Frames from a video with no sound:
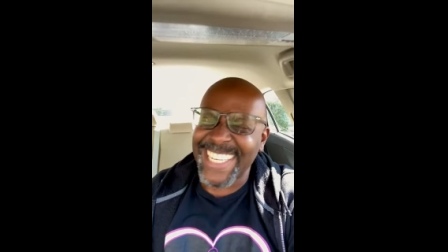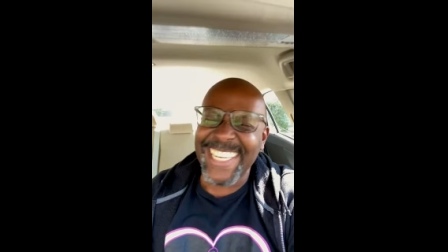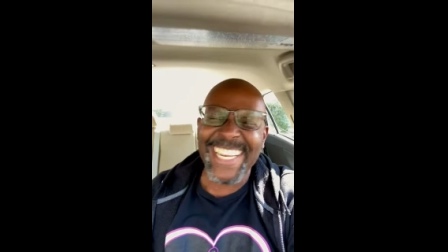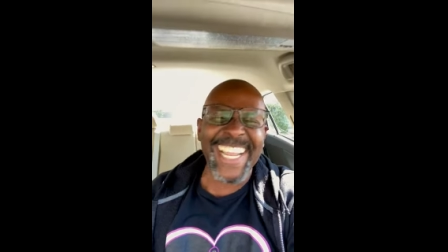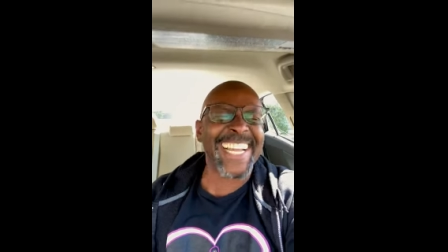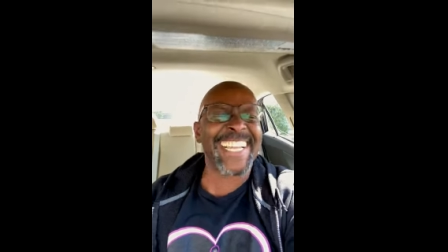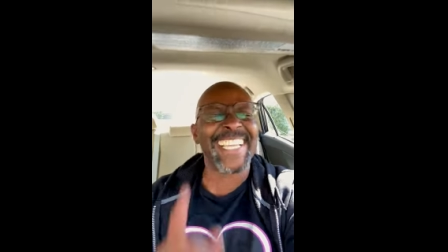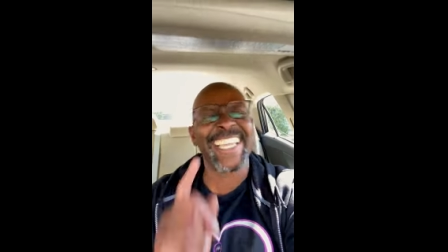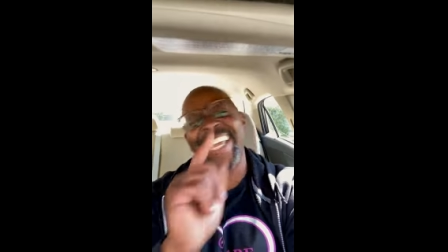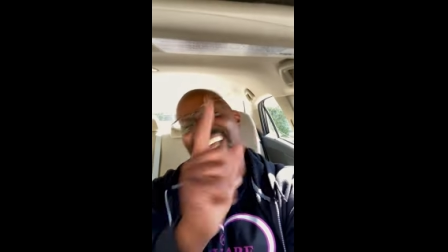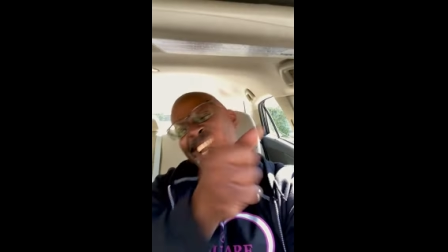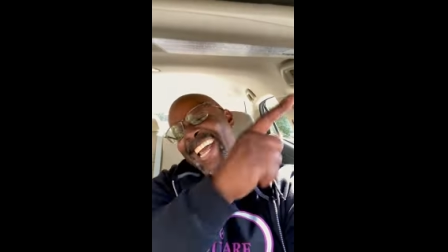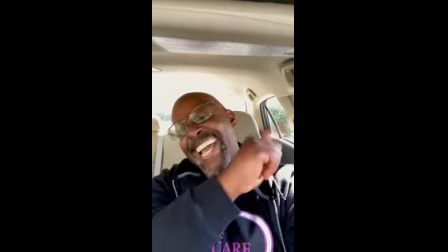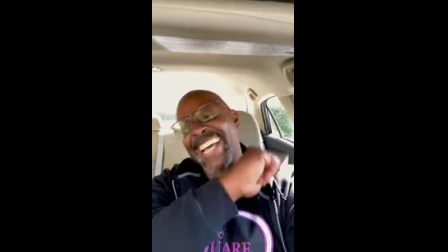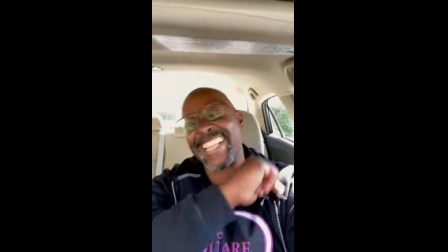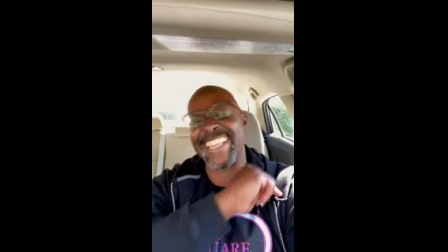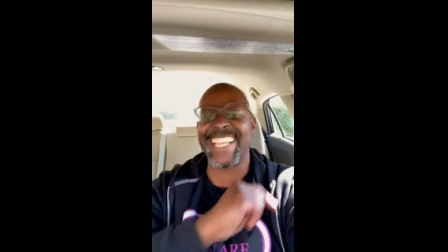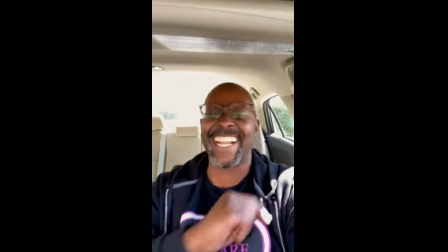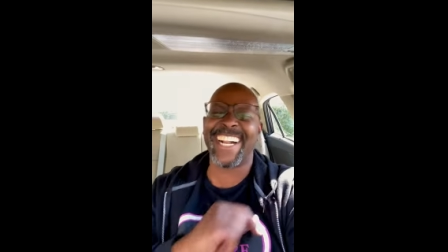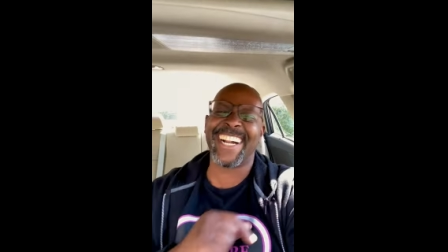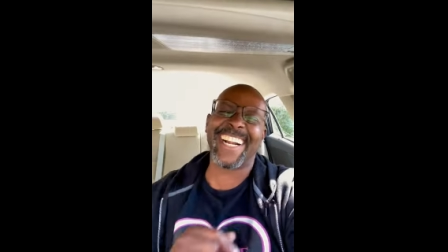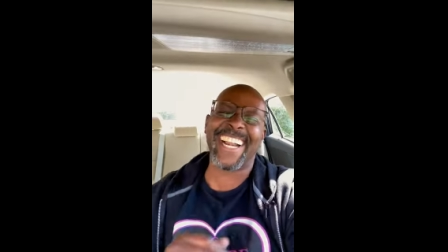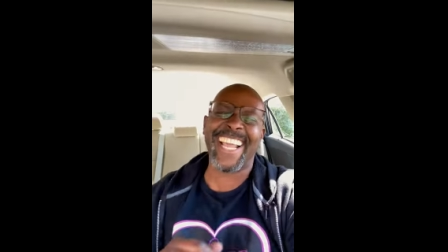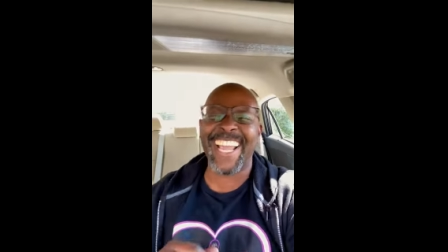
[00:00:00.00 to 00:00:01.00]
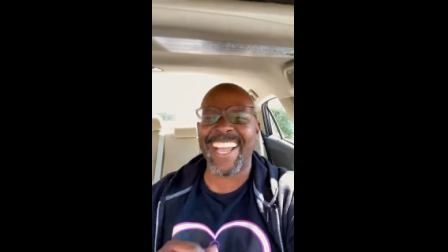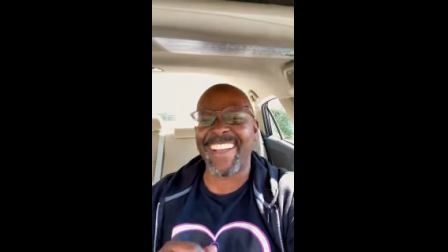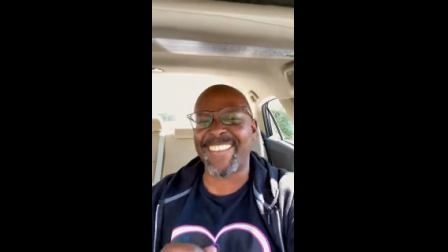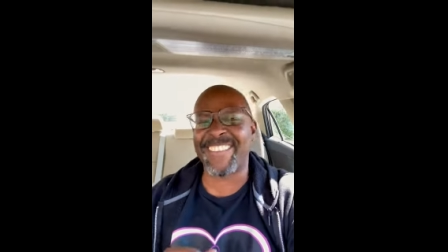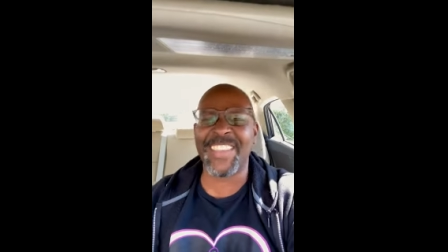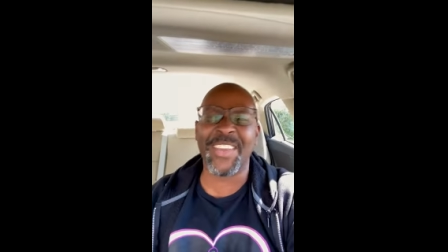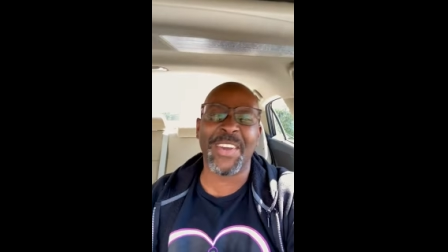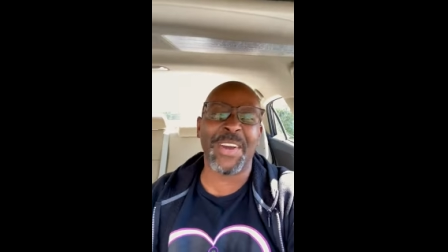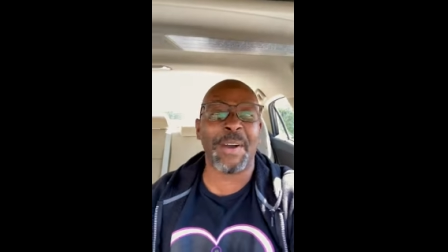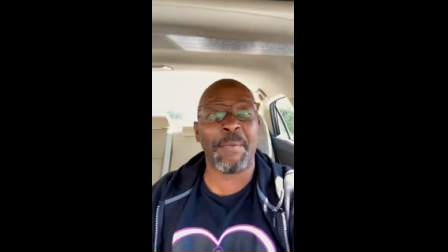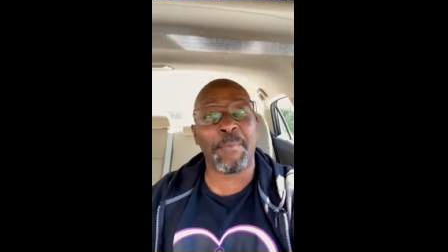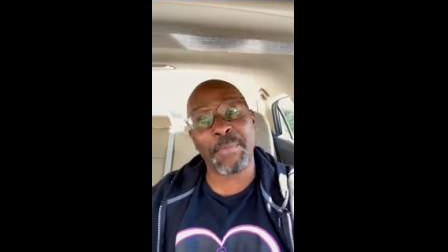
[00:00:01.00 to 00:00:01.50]
Now get out there and have
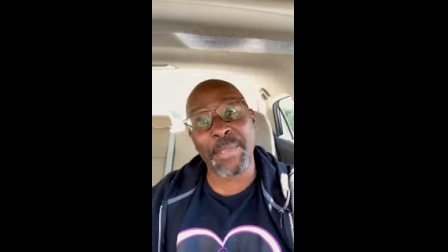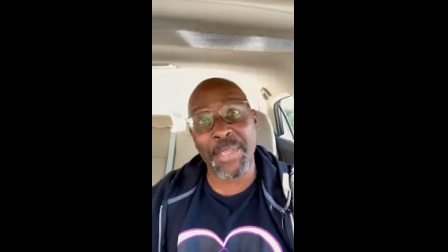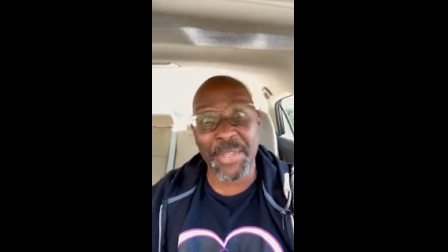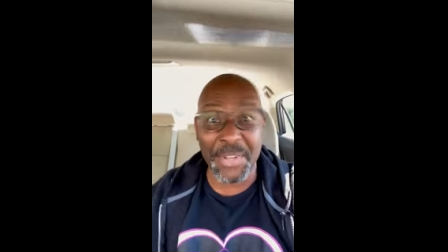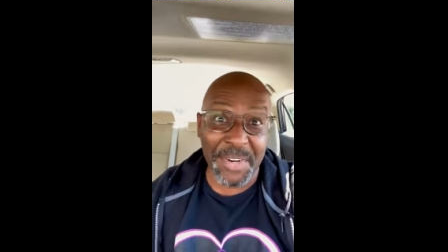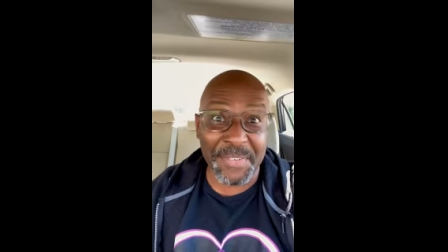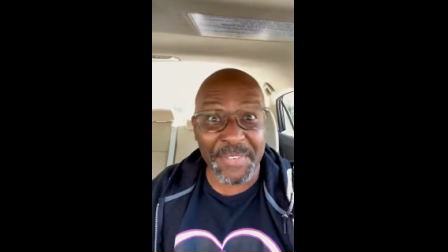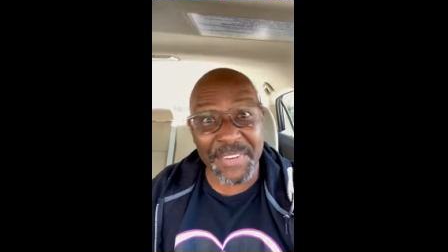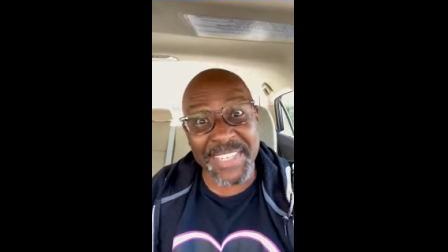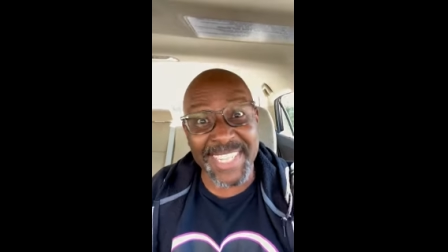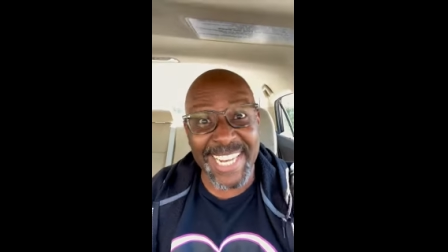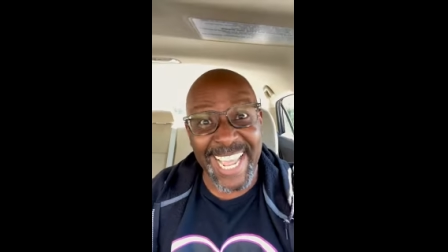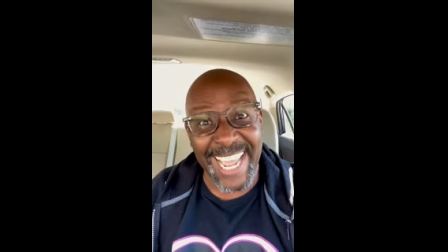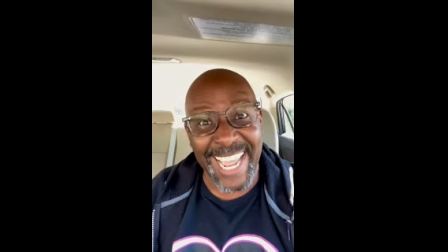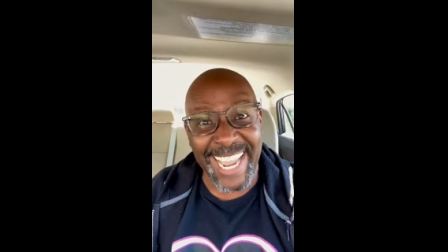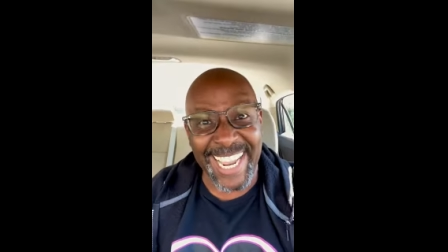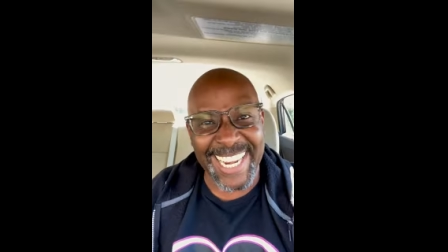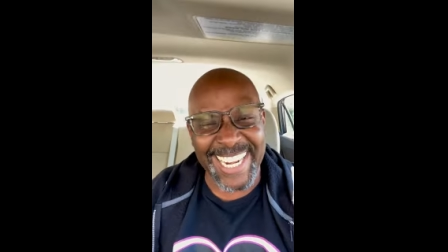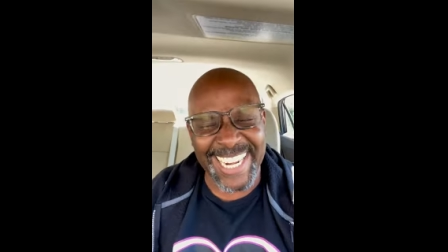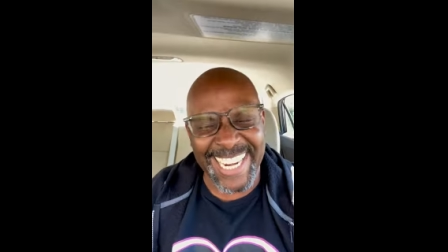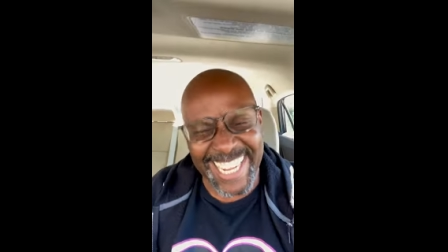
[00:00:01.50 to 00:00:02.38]
you a beautiful day.